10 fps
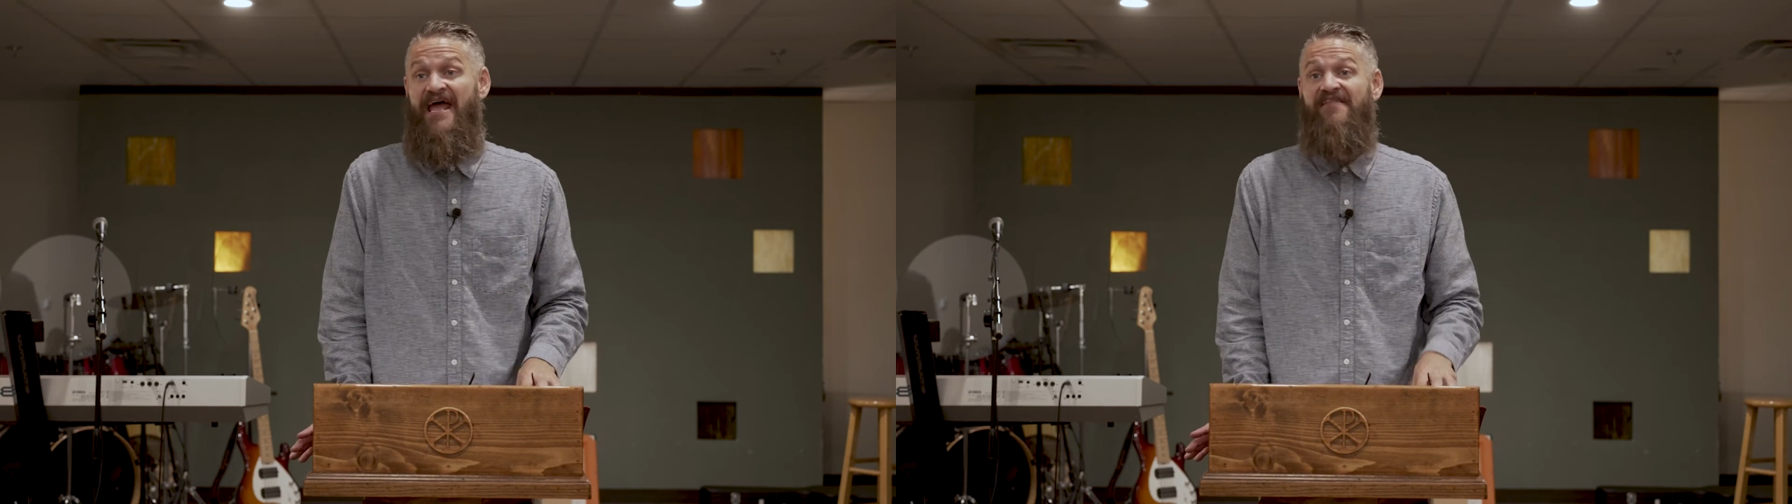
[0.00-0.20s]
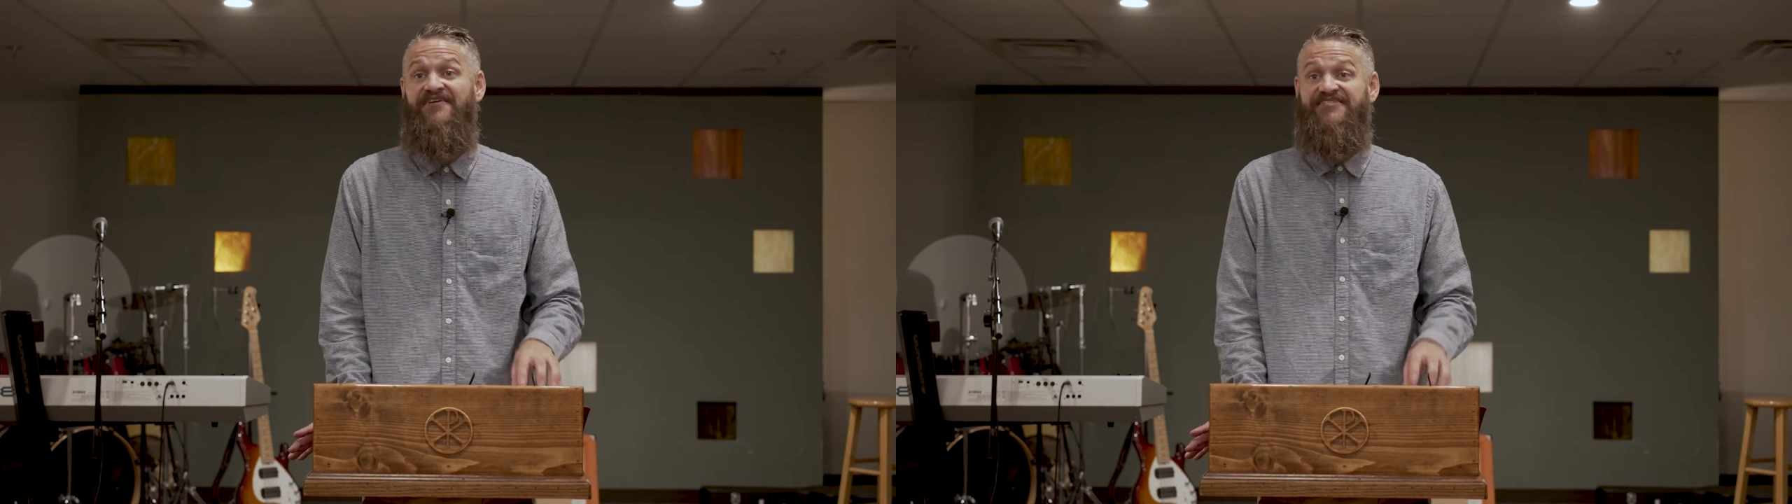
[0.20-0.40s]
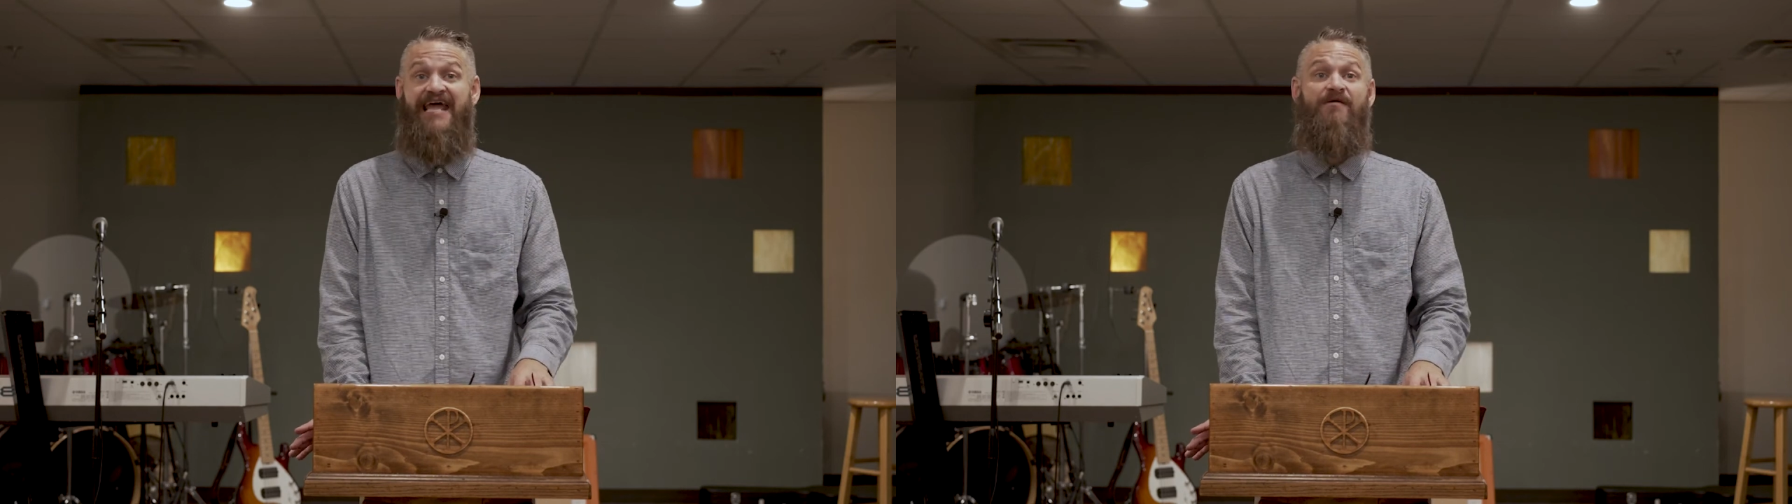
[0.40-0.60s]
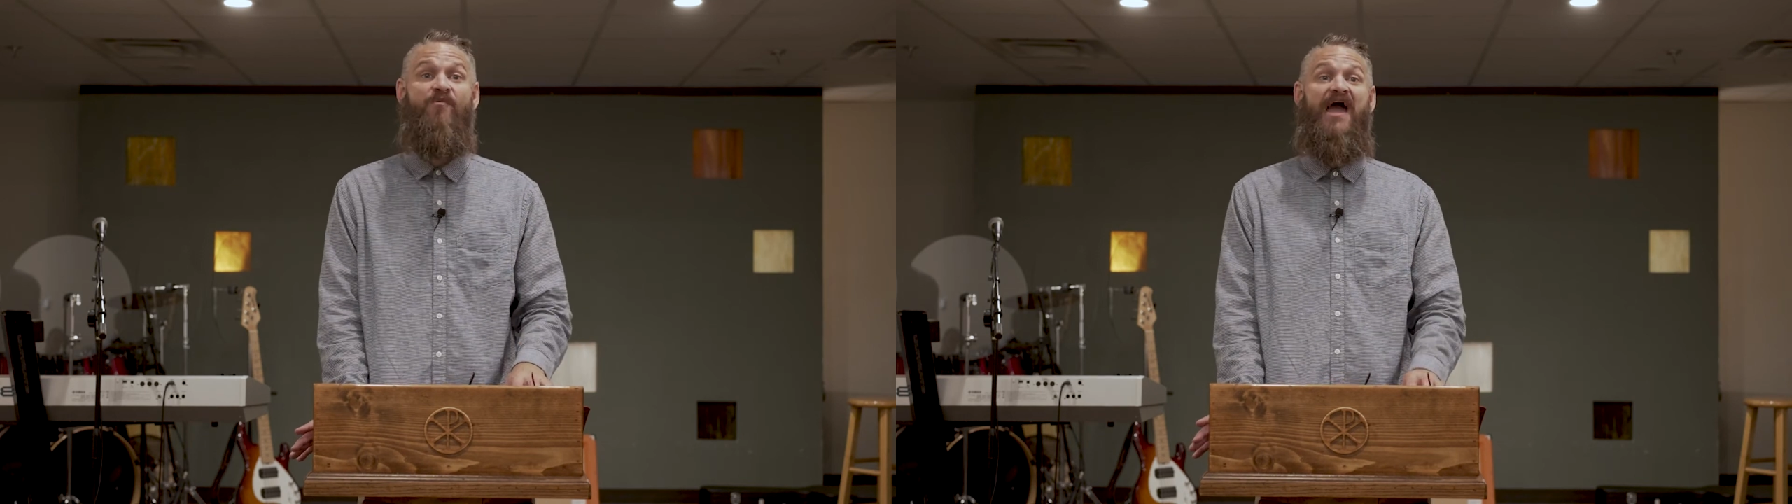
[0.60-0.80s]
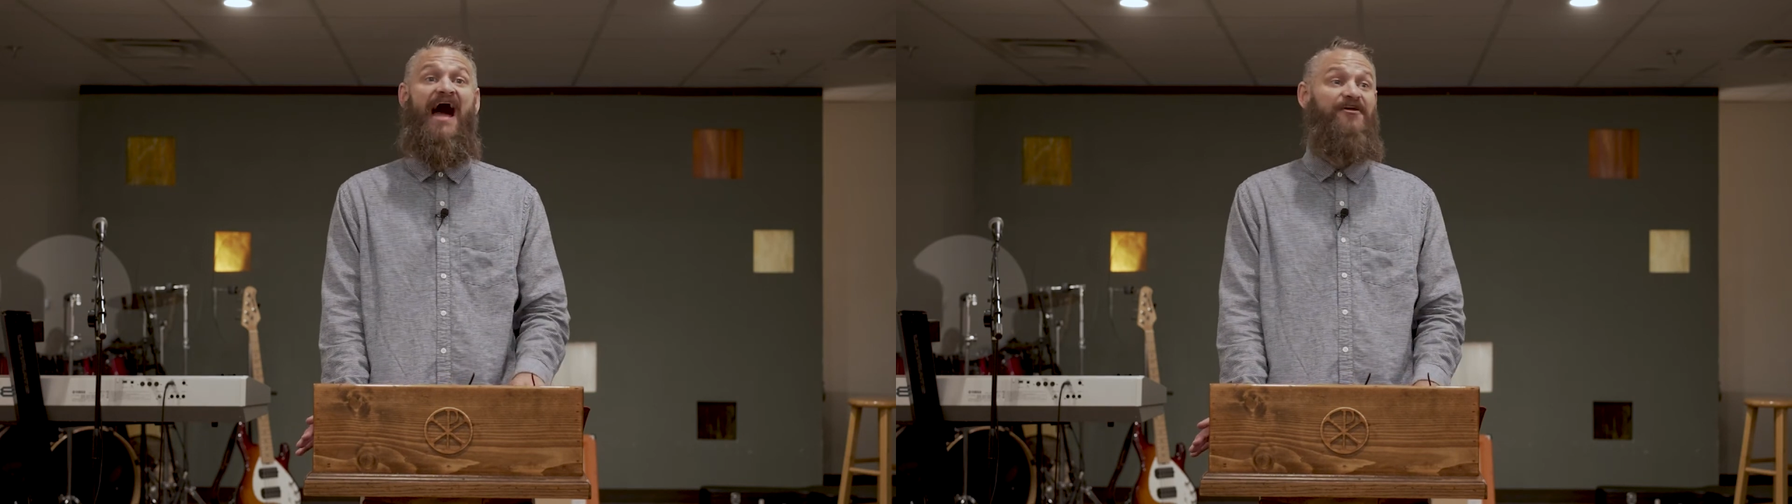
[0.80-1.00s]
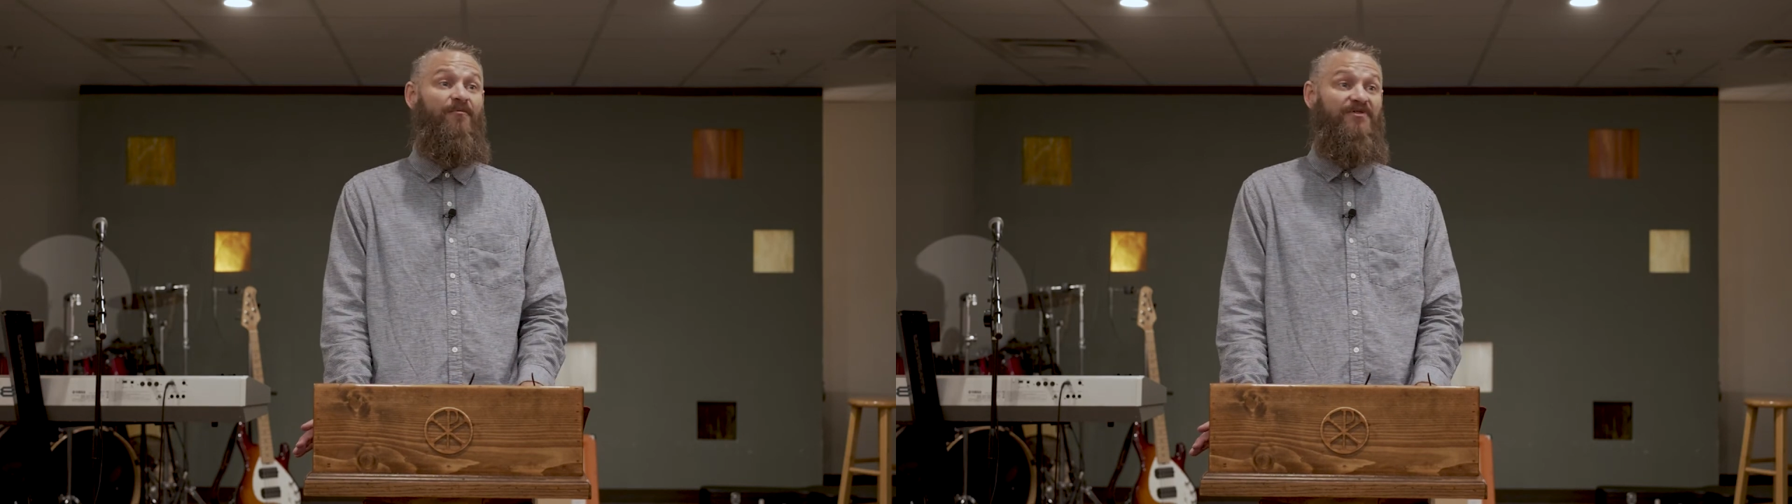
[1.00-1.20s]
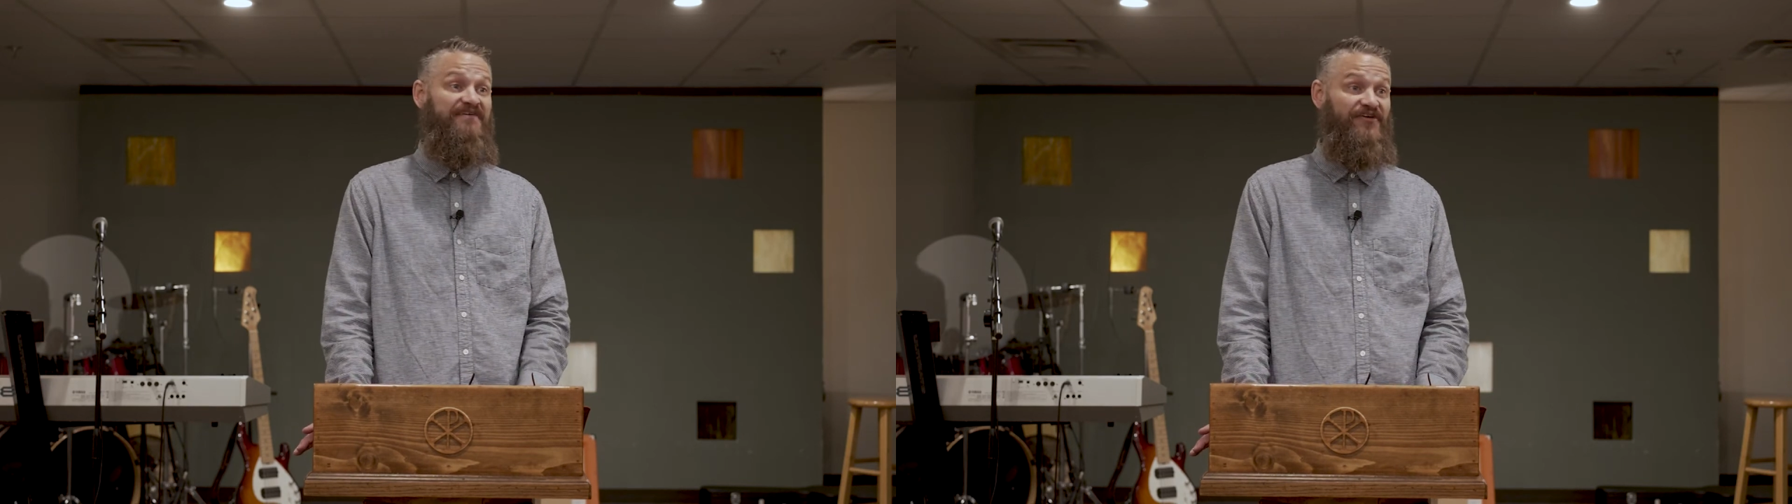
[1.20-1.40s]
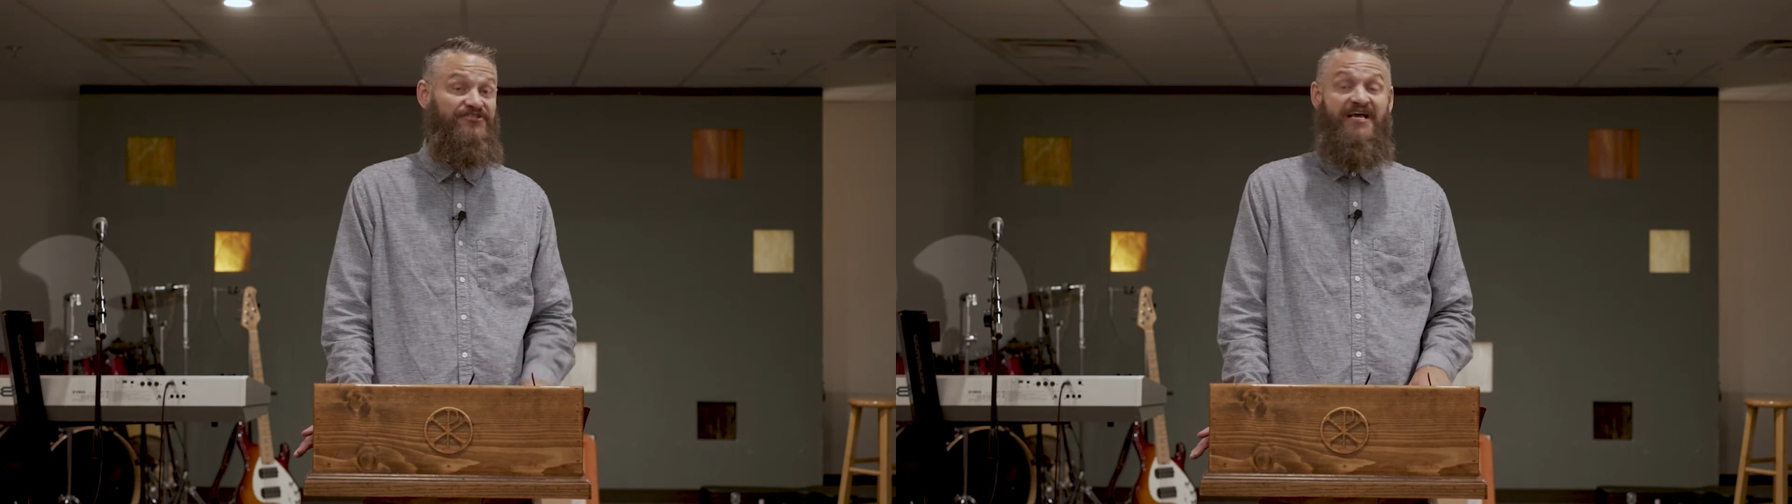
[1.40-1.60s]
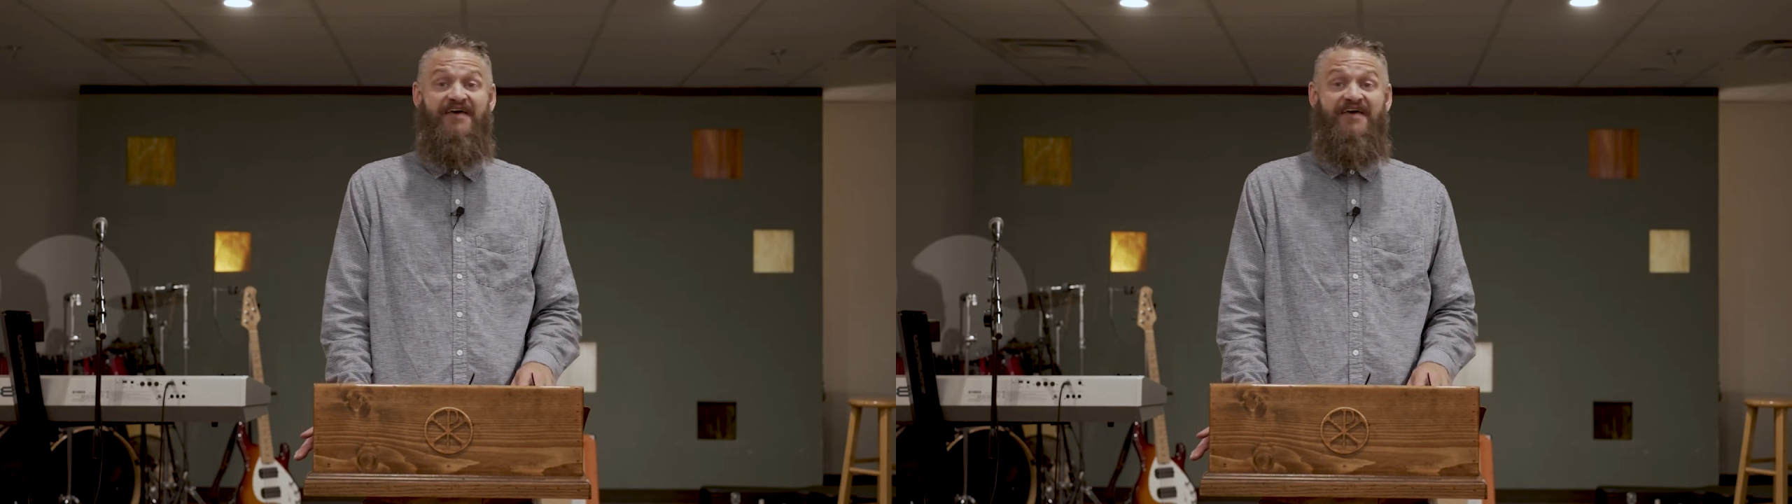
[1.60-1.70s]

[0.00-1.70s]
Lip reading: And in the same way I don't believe there's